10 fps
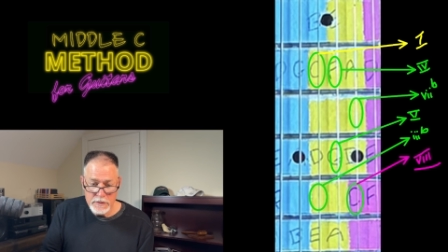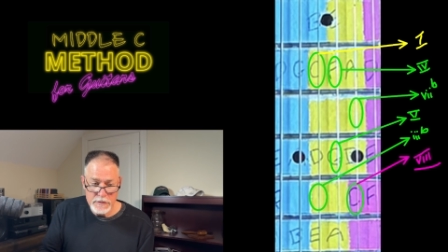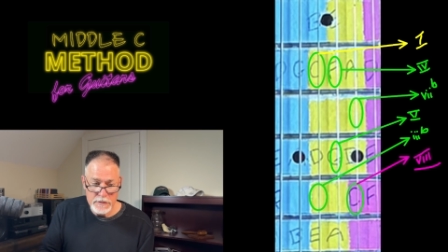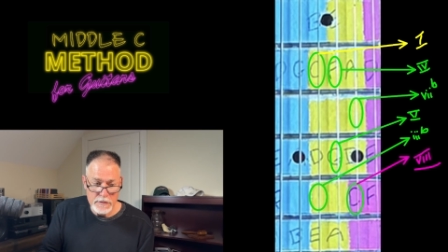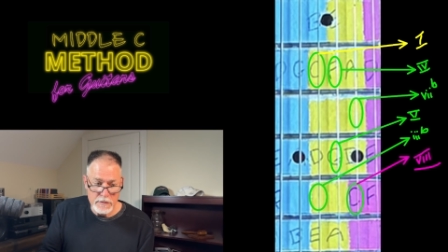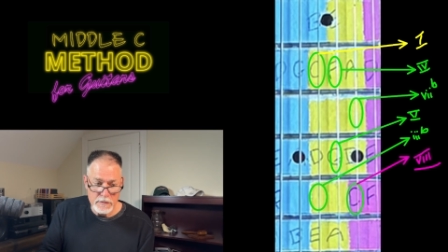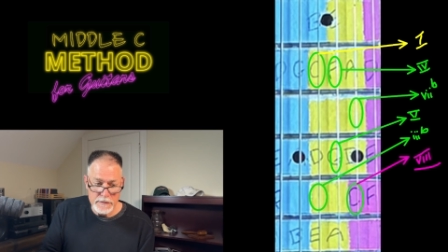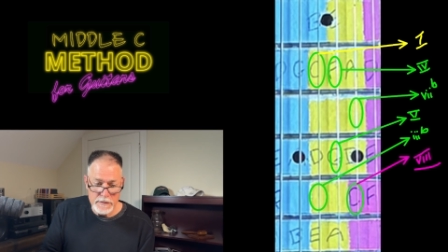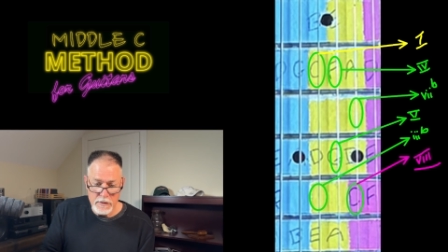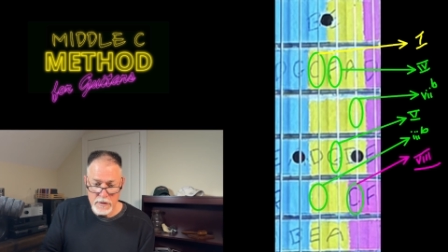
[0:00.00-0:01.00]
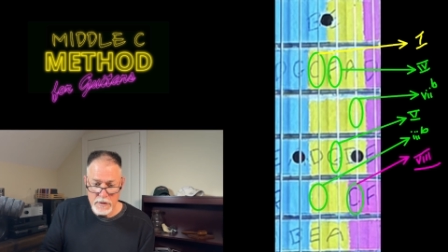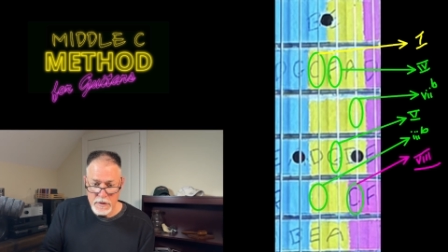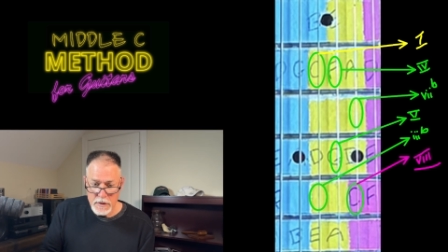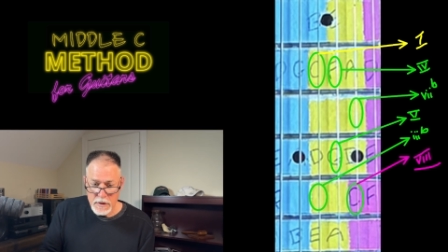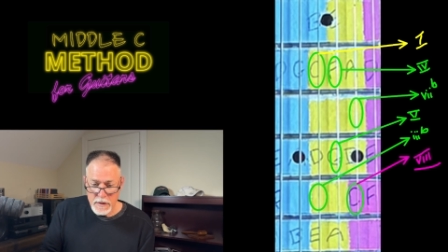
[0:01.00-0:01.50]
circles on
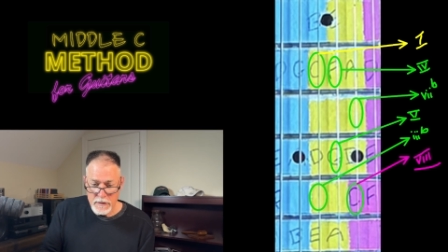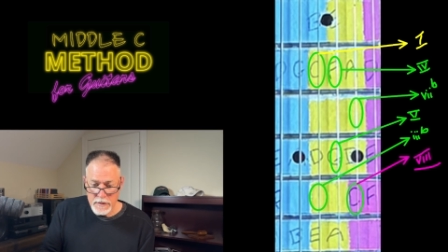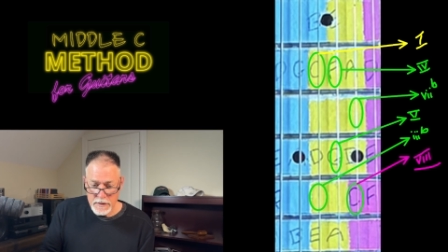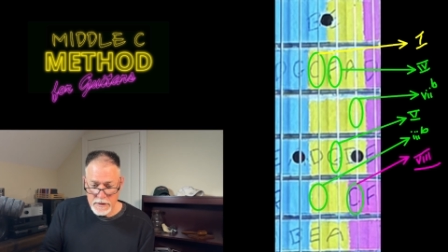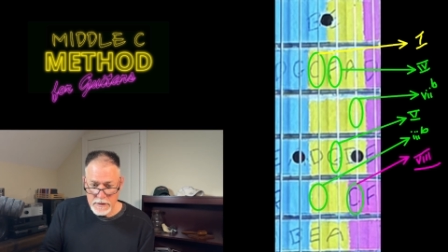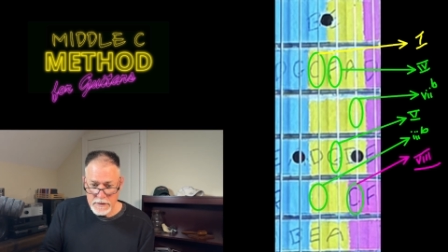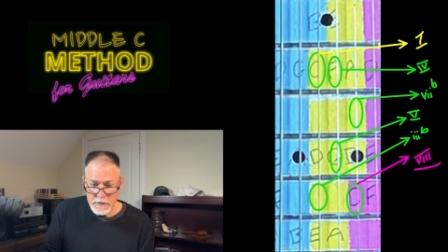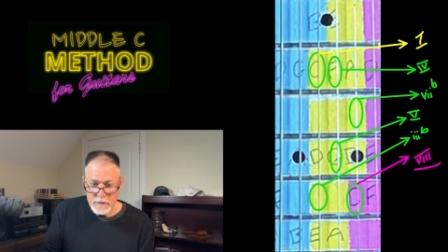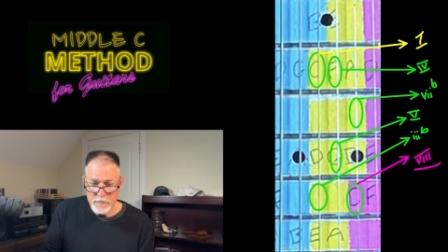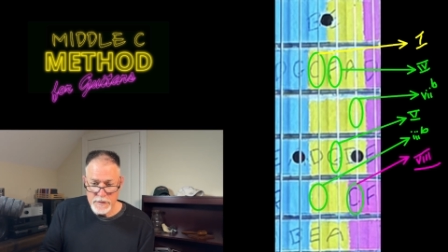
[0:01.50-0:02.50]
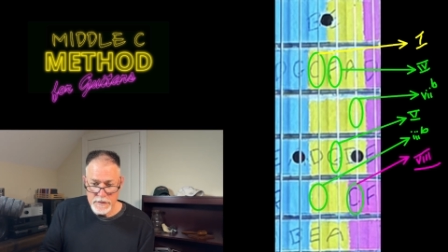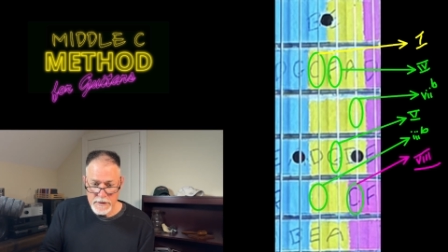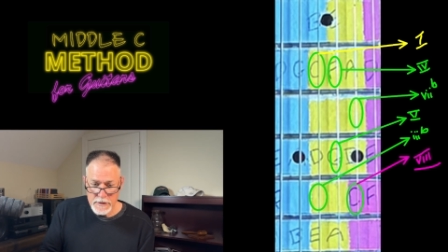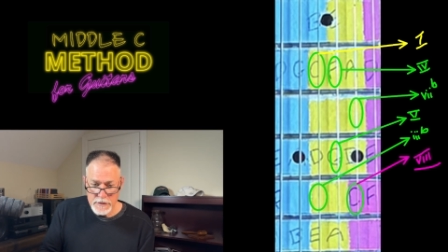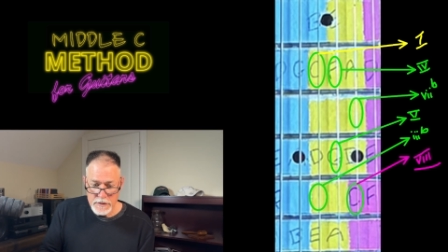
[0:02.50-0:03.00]
this
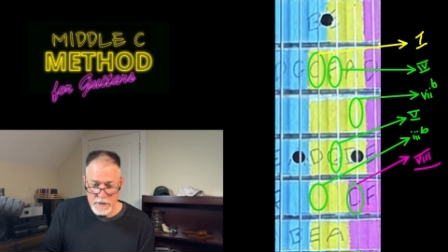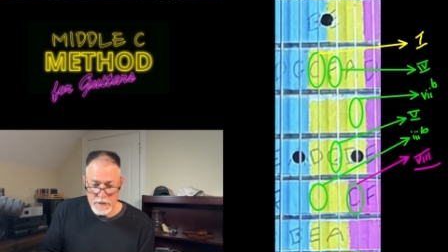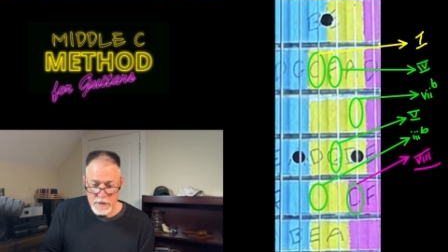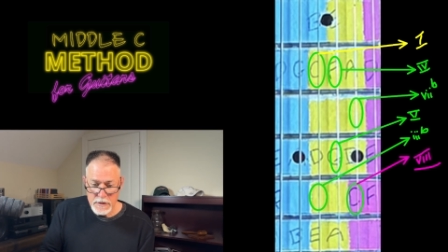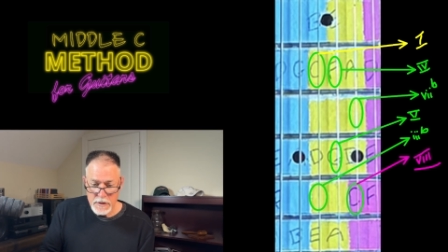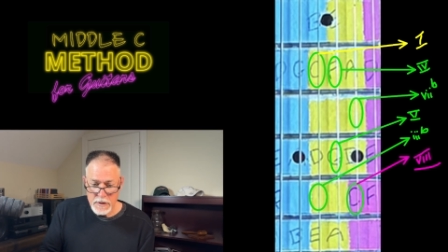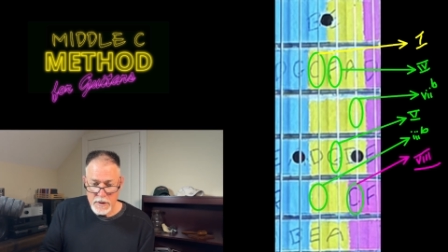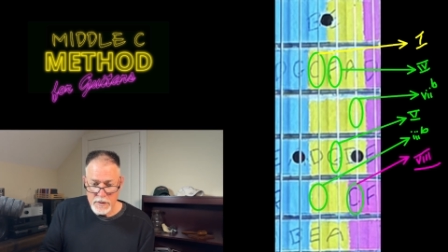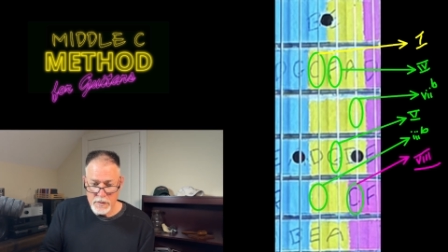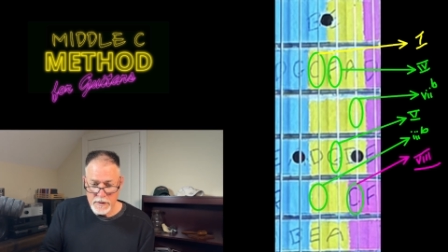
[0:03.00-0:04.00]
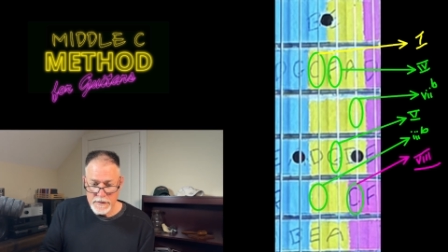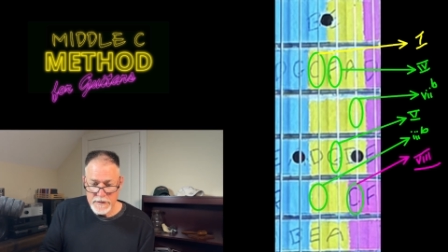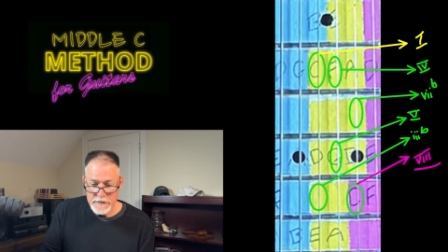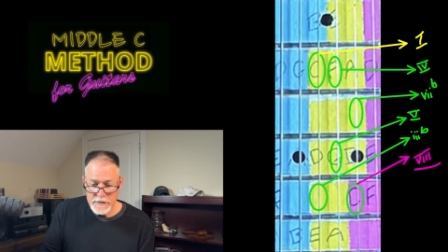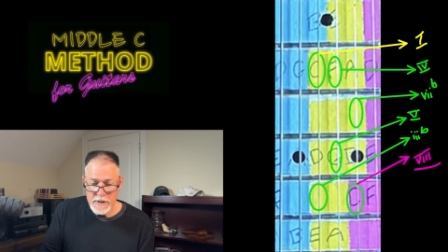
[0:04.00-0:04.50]
position, you can
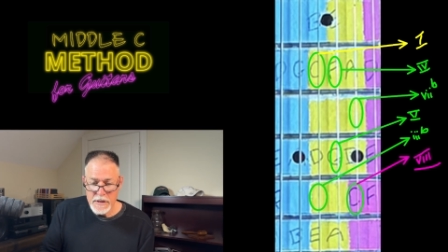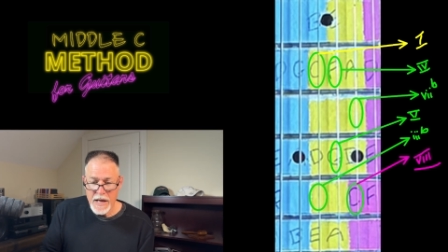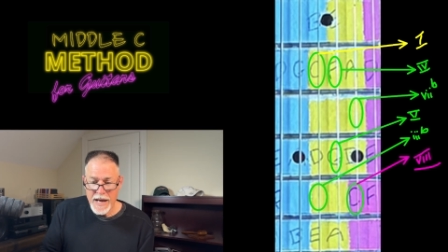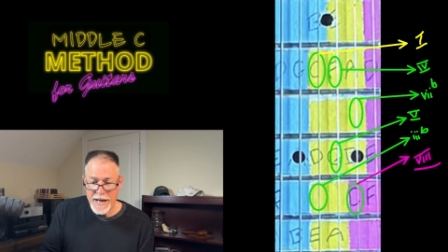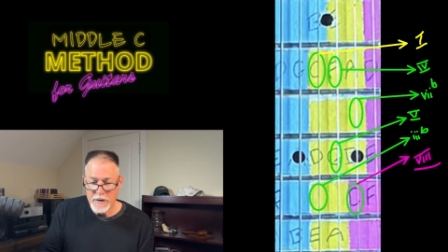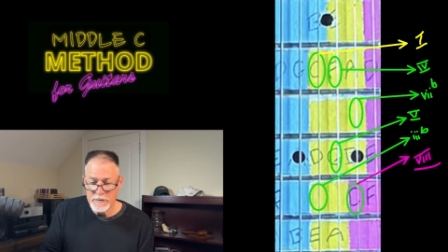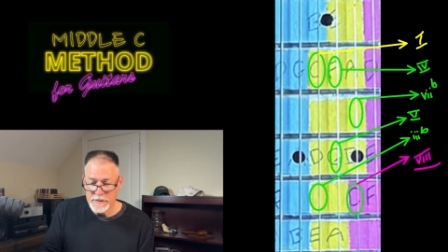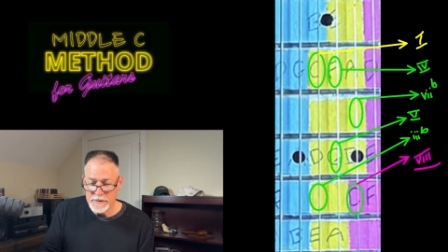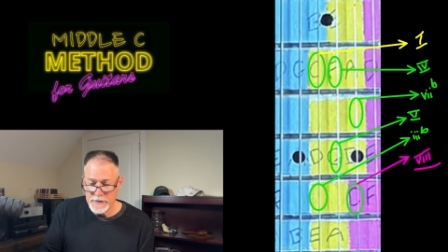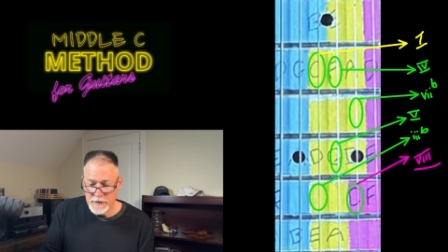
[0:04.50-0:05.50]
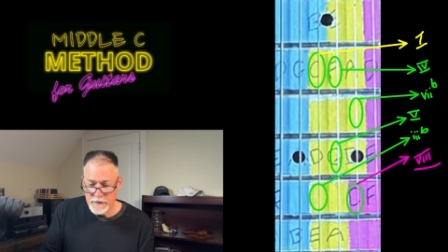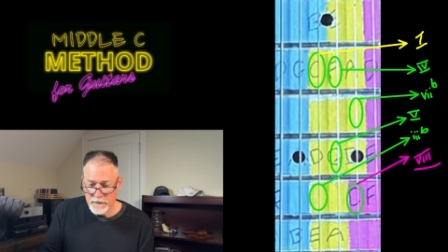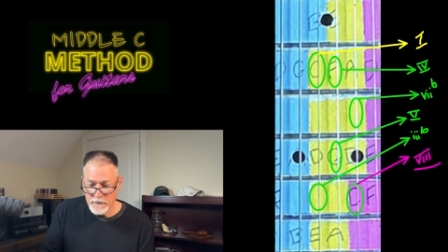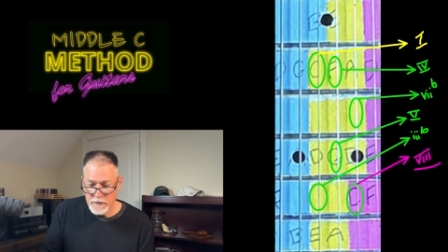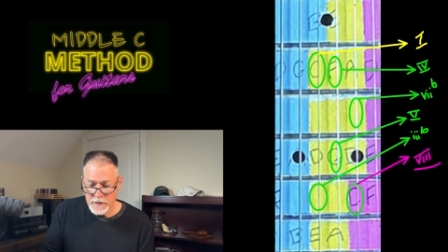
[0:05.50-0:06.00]
see how
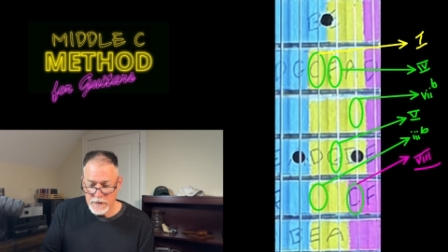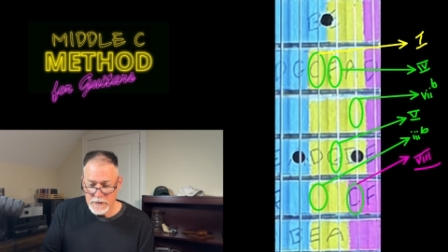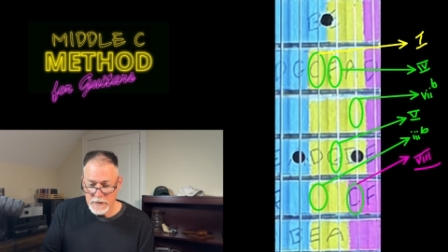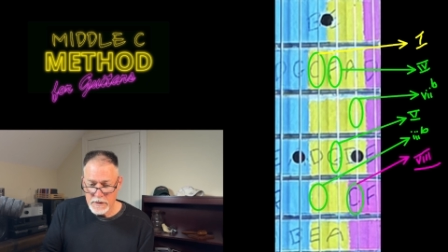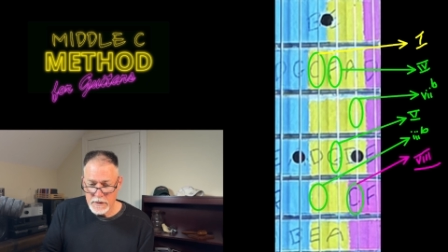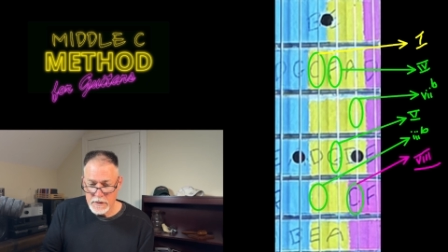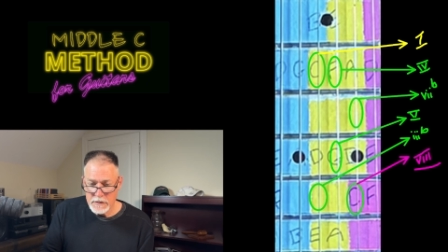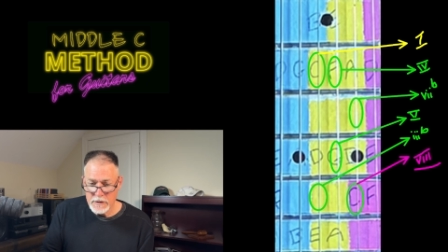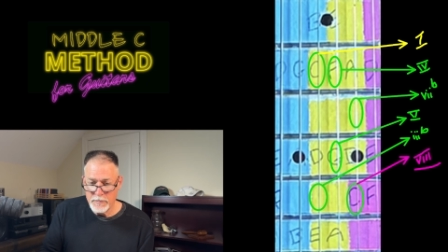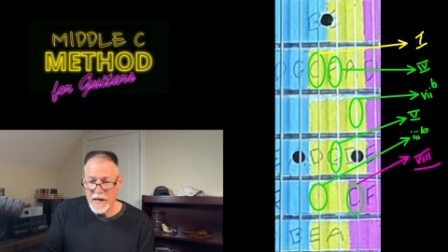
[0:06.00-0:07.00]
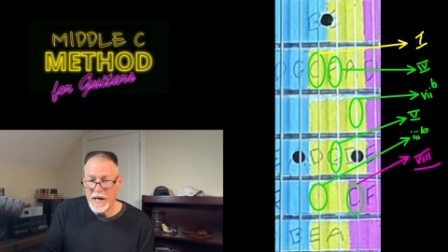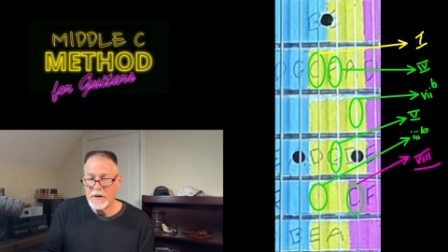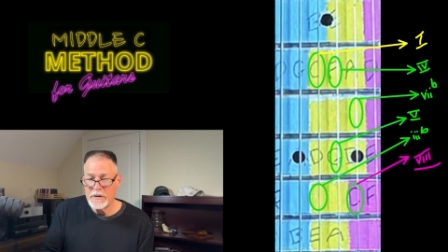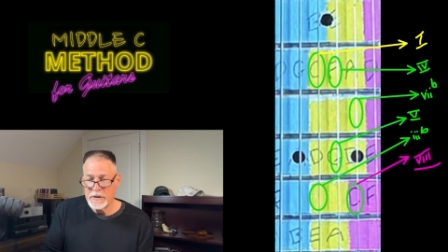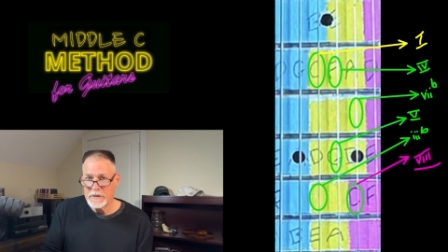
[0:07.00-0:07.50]
different the
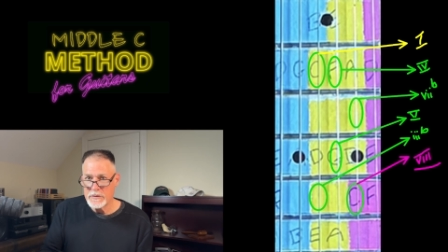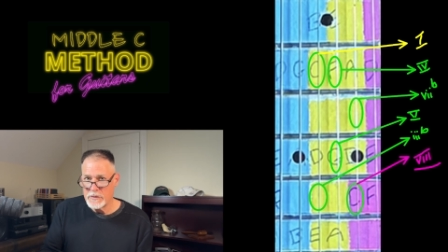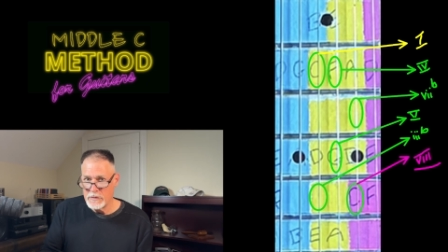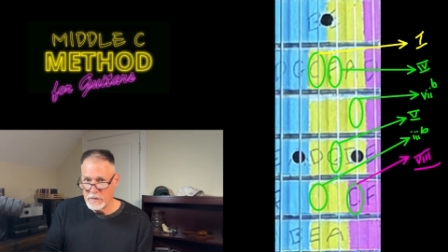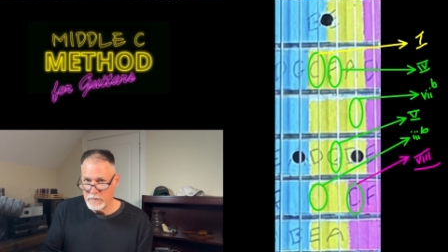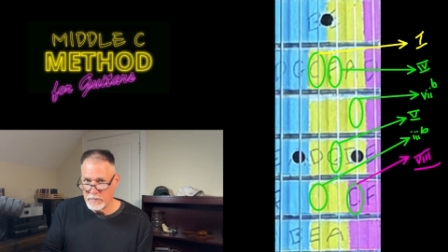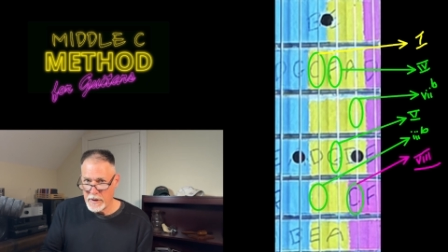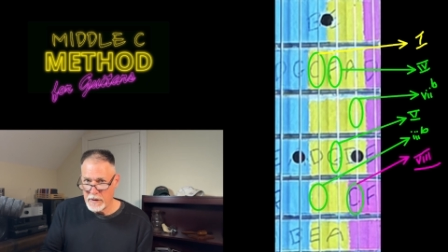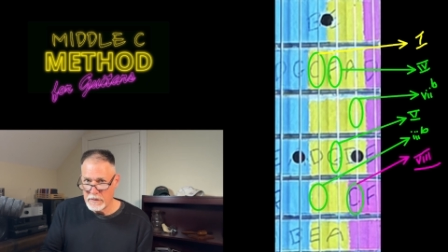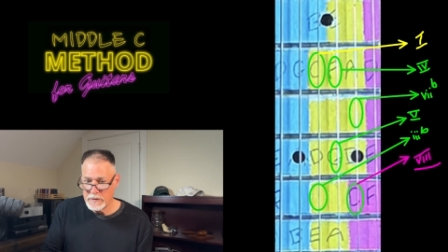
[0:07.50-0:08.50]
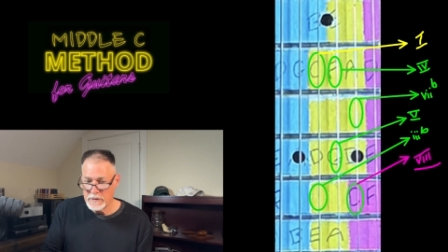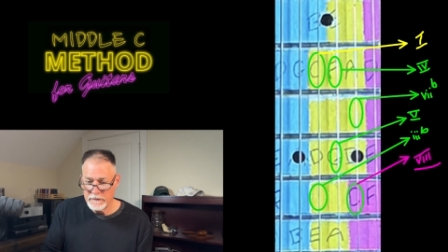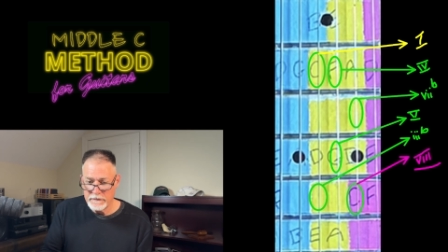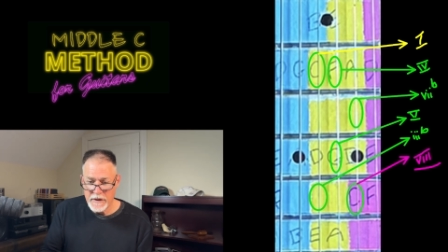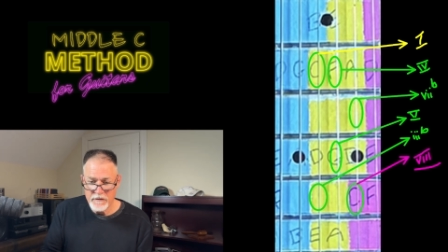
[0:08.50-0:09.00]
pattern is when you compare it to the
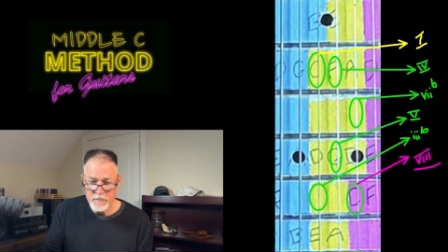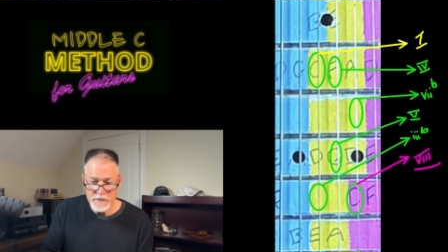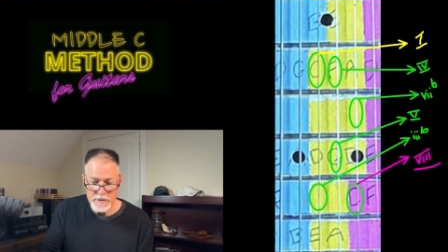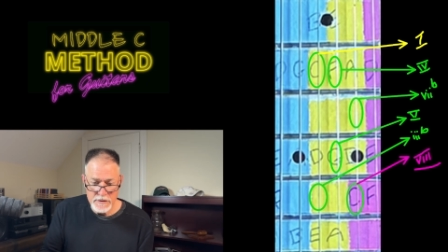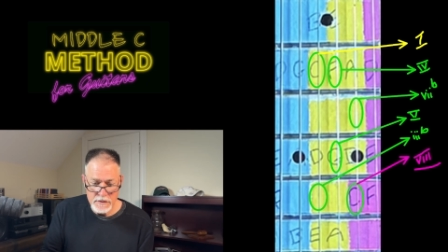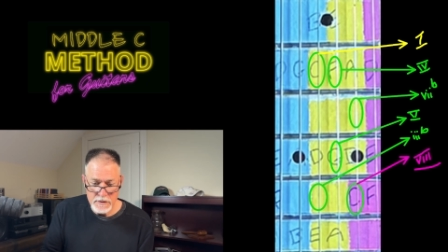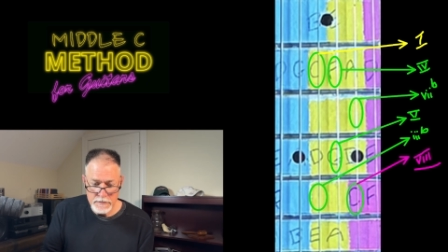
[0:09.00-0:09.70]
5 position.